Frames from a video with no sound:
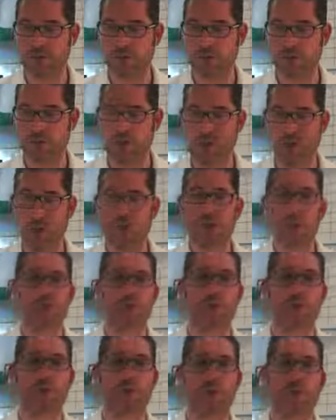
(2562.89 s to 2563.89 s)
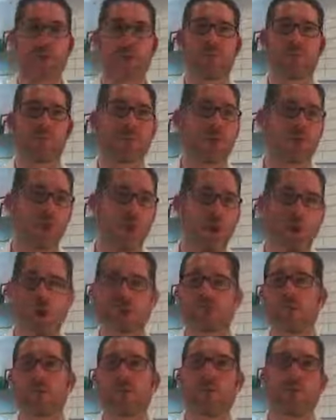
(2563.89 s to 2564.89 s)
what else have we done? We all
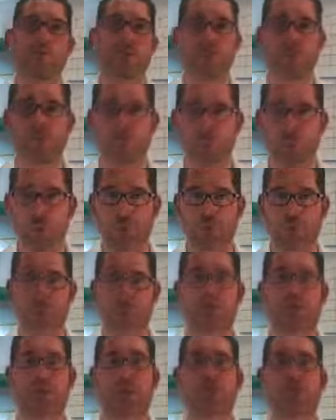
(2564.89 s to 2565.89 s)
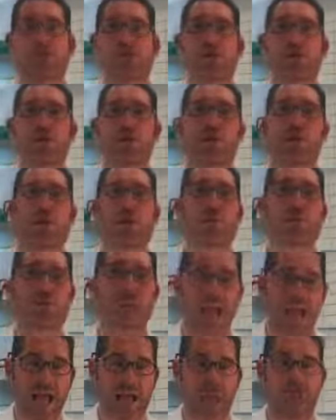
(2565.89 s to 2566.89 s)
carry around a blueprint of our own
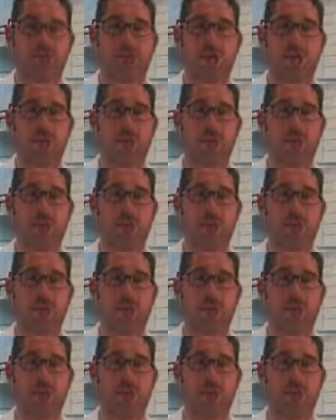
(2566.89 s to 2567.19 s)
reality.